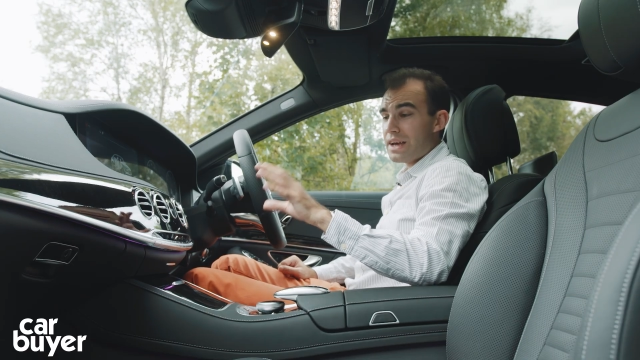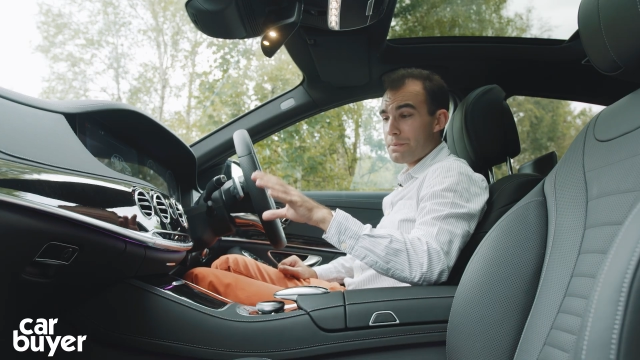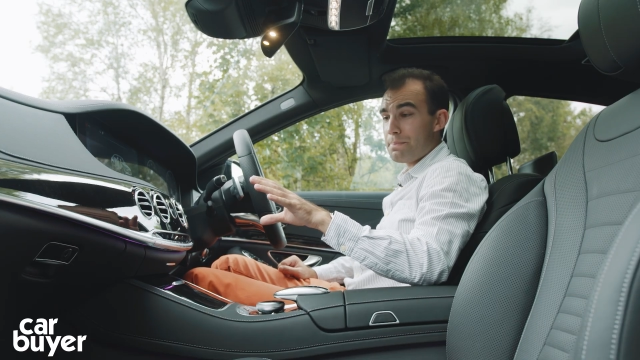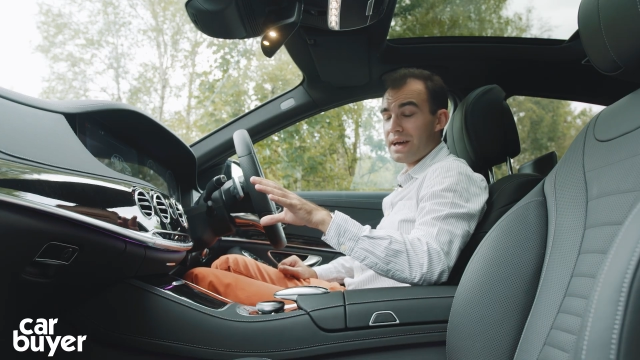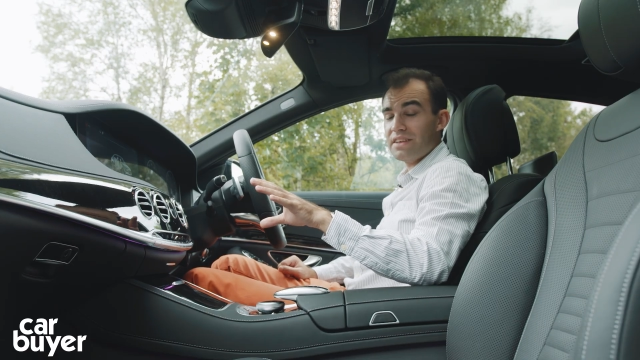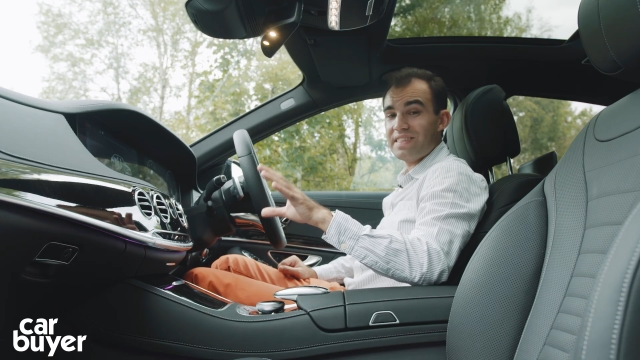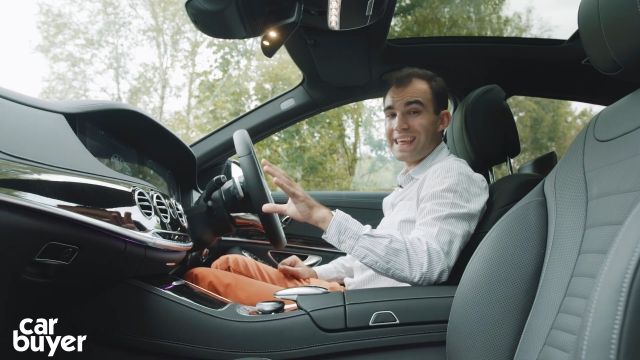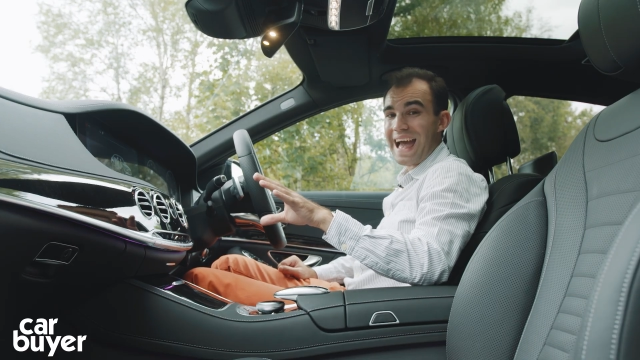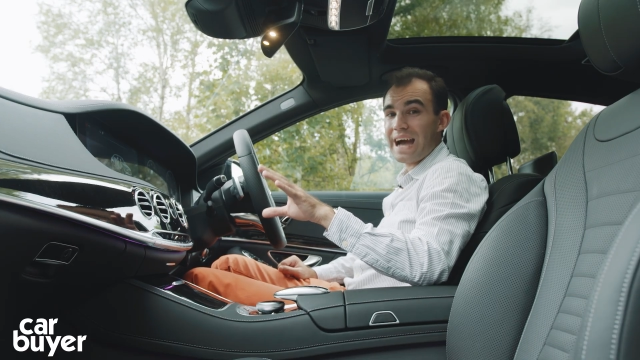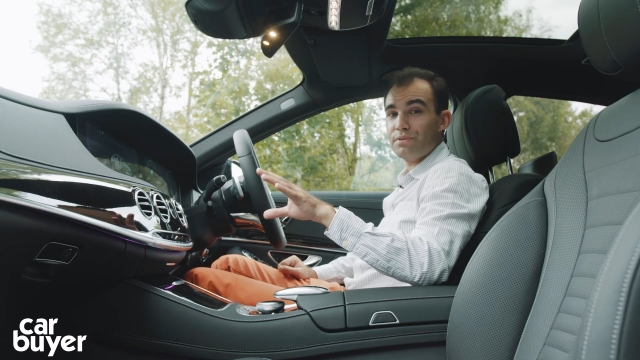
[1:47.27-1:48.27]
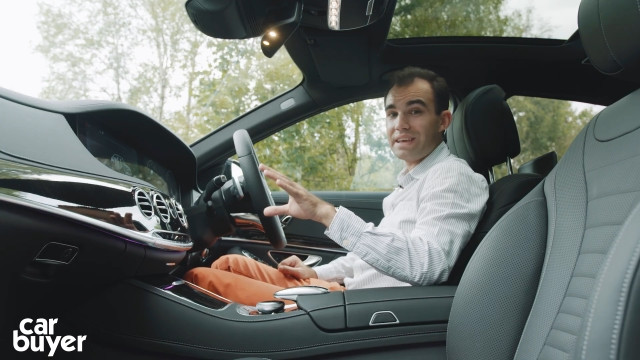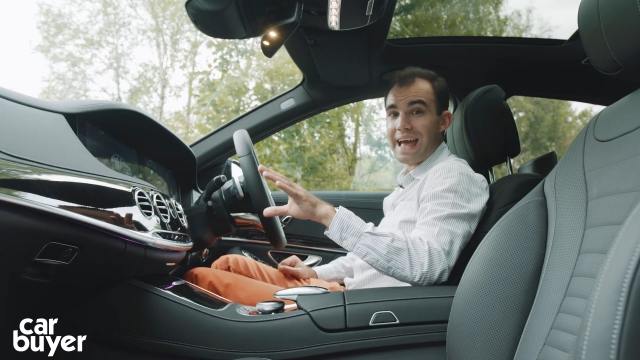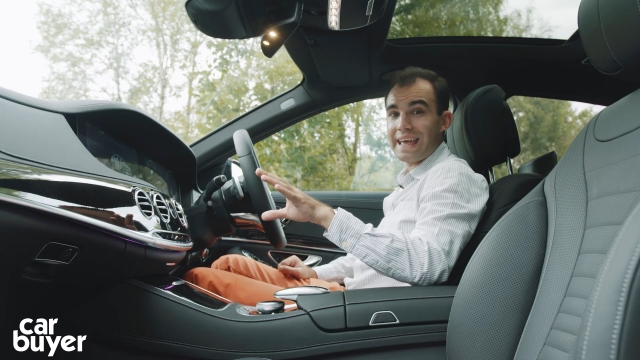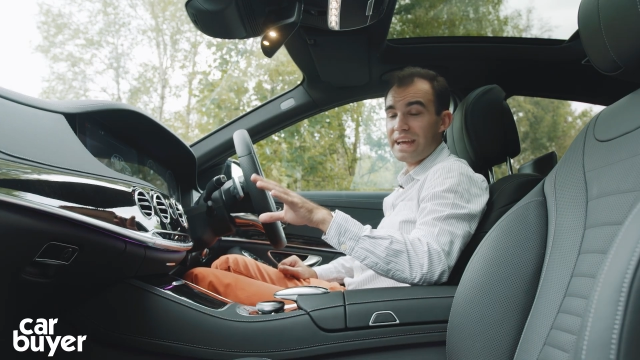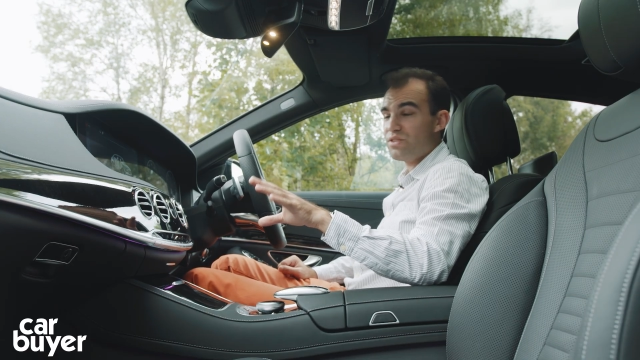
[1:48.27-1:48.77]
compared to the Audi
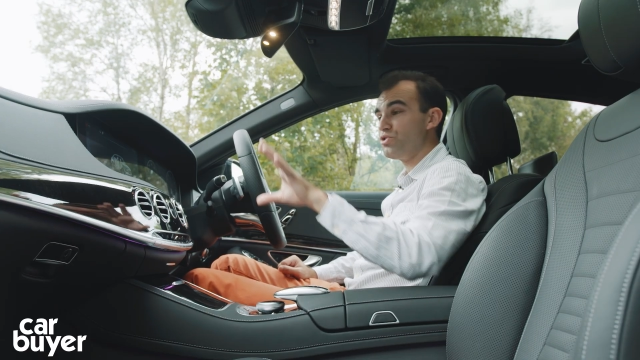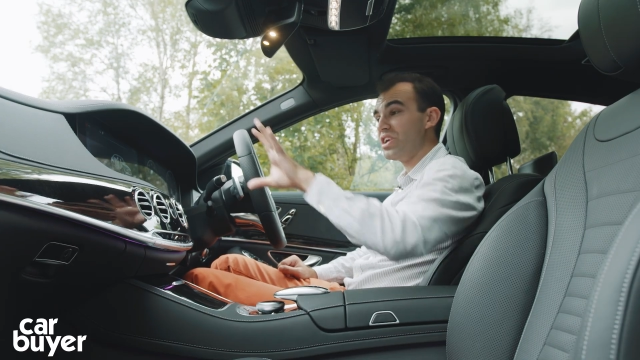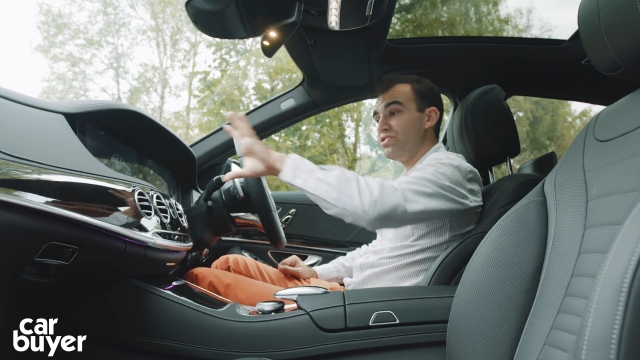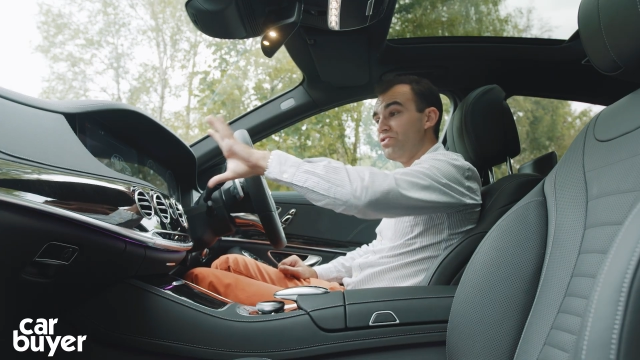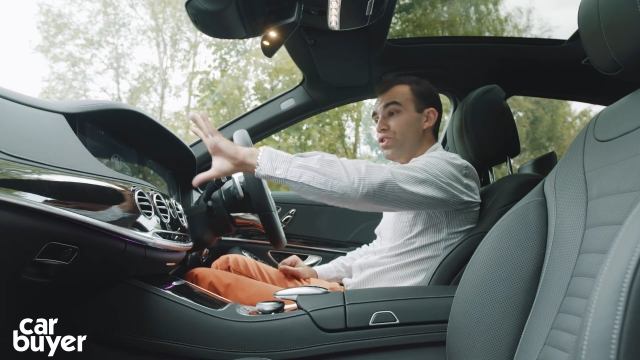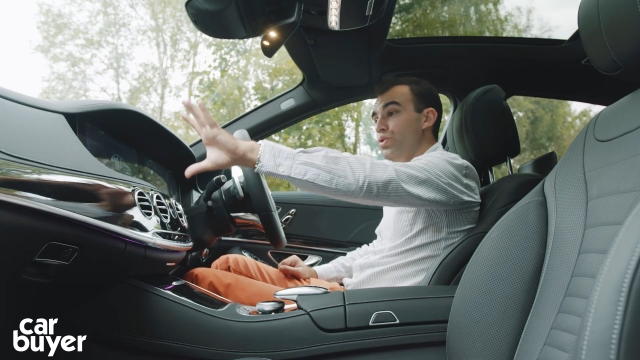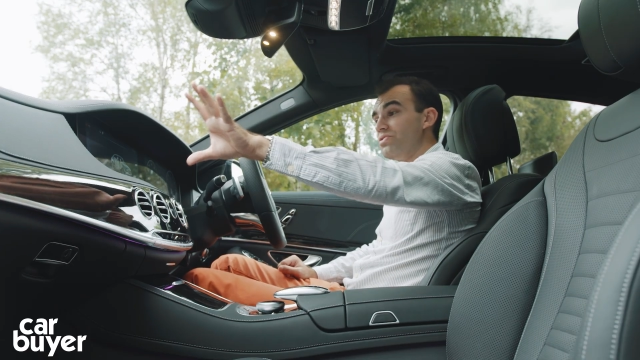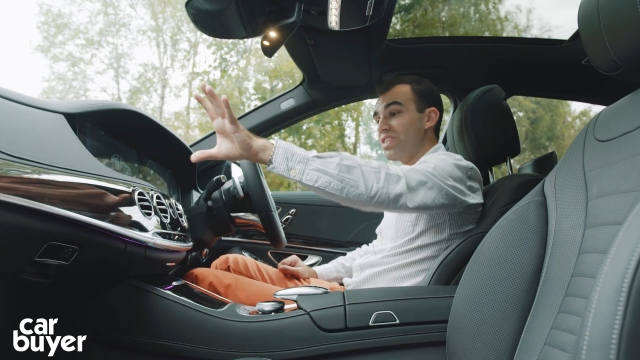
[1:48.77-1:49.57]
A8, which has 2